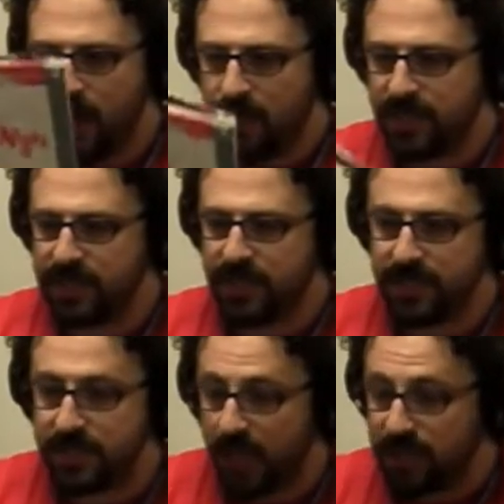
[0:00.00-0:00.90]

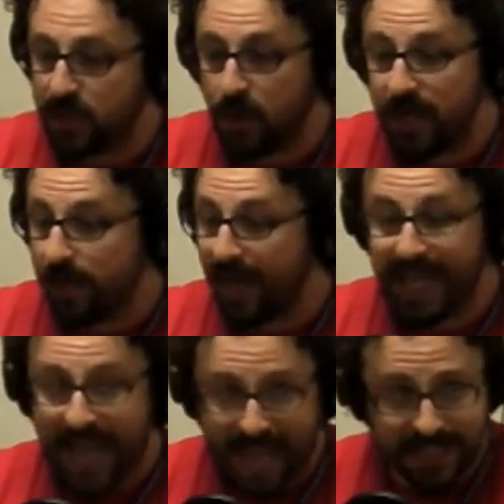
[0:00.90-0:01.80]
There's a story in here by
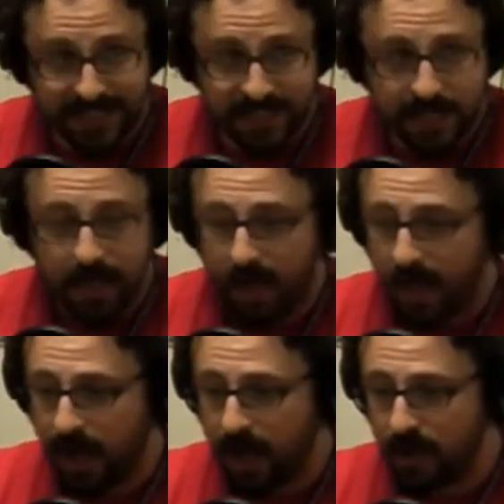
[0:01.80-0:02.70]
Kaz.
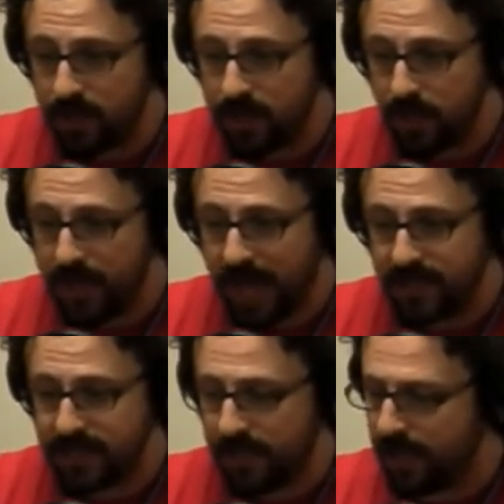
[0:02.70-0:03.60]
You know,
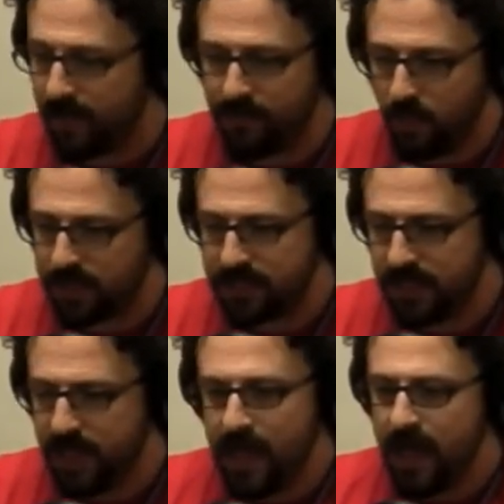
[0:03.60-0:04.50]
Kaz, of course,
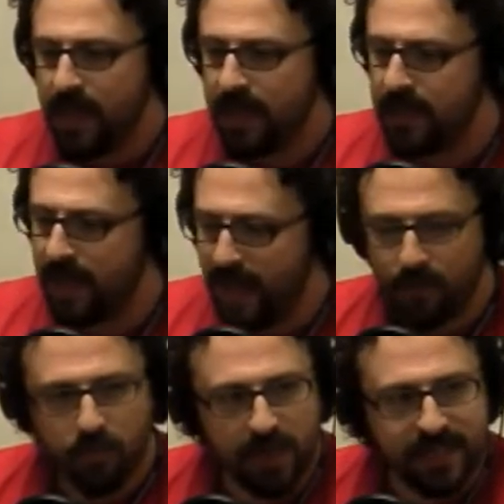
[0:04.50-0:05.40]

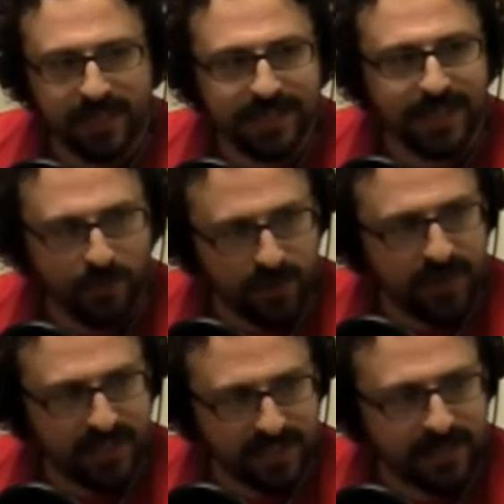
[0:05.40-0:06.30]
not really someone who
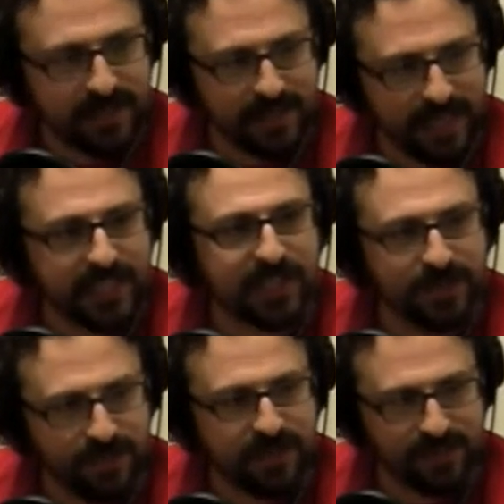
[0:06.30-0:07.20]
does
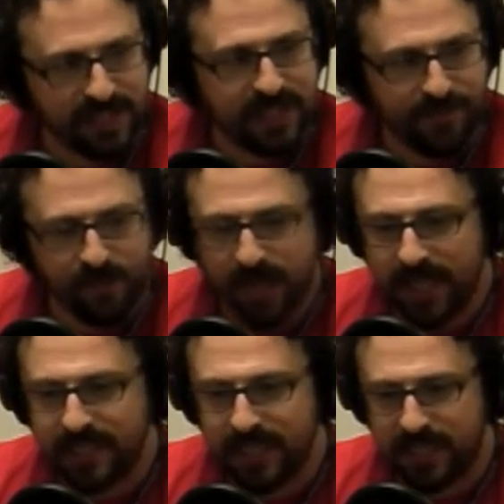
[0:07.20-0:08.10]
exclusively stuff for
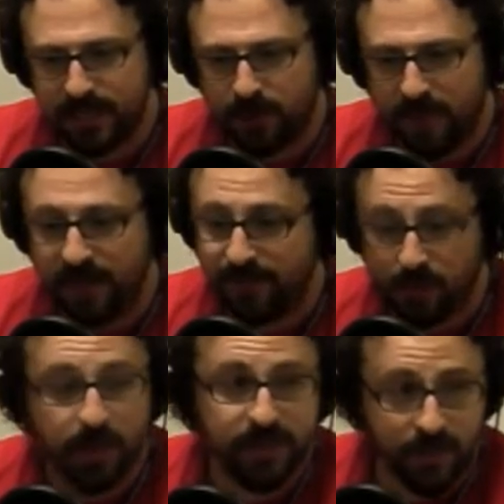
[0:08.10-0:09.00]
kids in his private life,
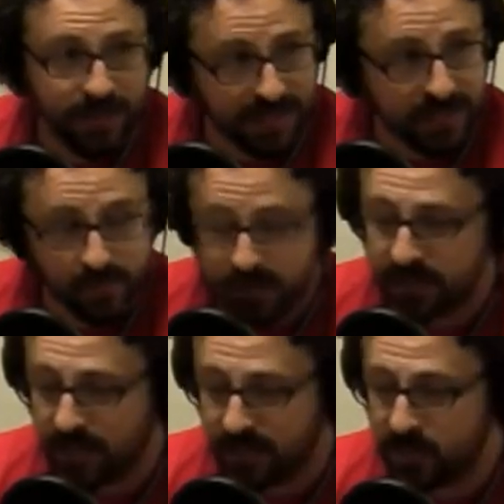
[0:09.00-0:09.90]
although, you know, he does do
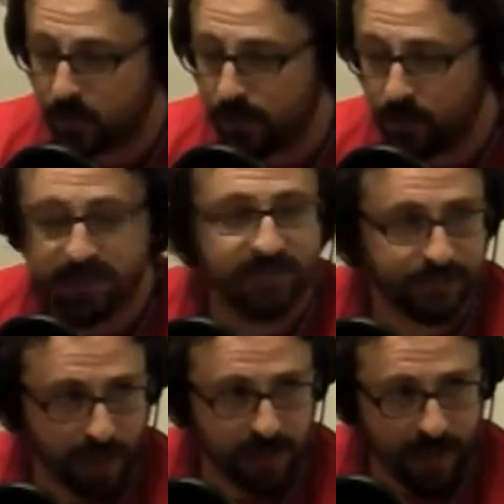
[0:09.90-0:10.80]
storyboards for
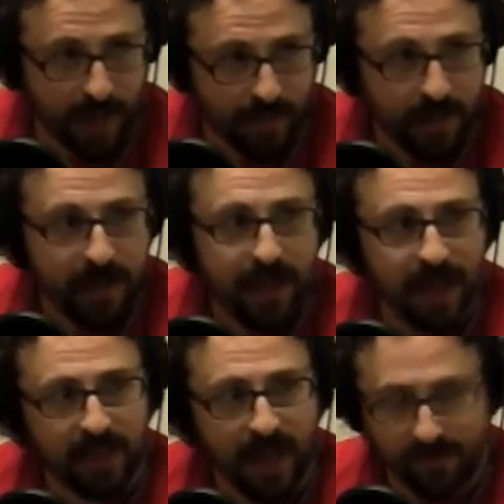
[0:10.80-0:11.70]
SpongeBob
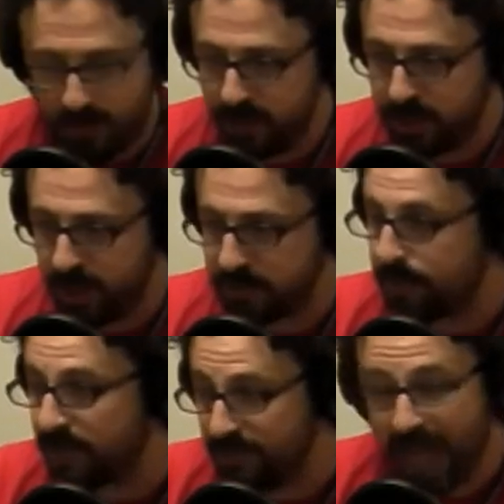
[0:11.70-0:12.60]
and a lot of other shows. I
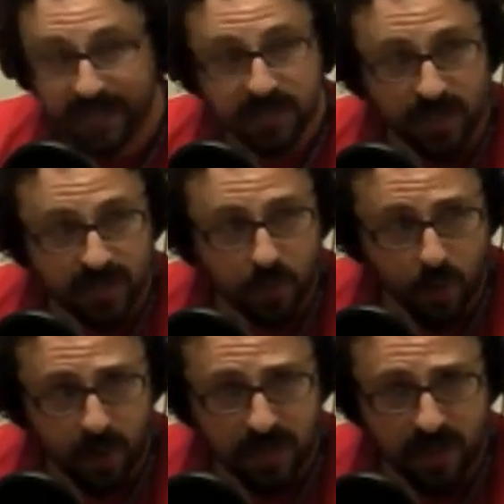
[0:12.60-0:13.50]
believe Kaz has also
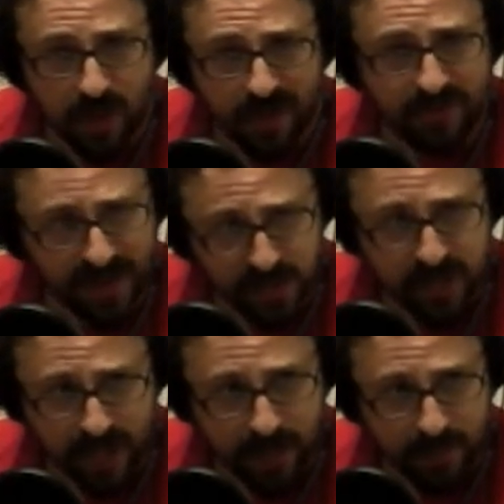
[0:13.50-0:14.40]
worked on Adventure
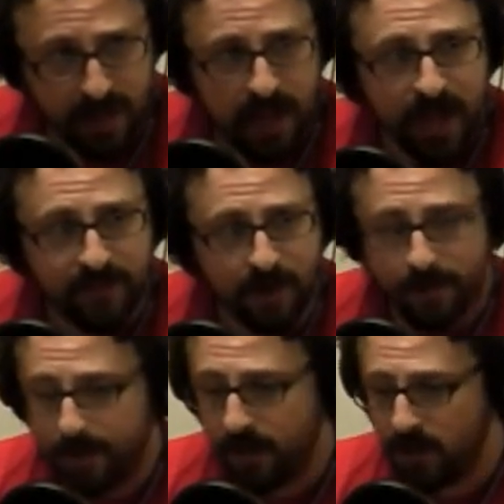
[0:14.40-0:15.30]
Time, if I
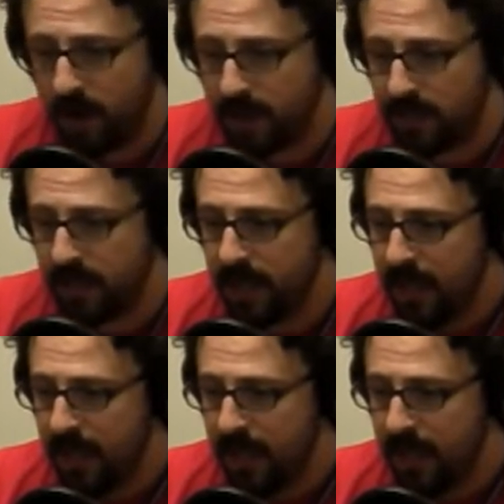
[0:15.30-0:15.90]
remember correctly.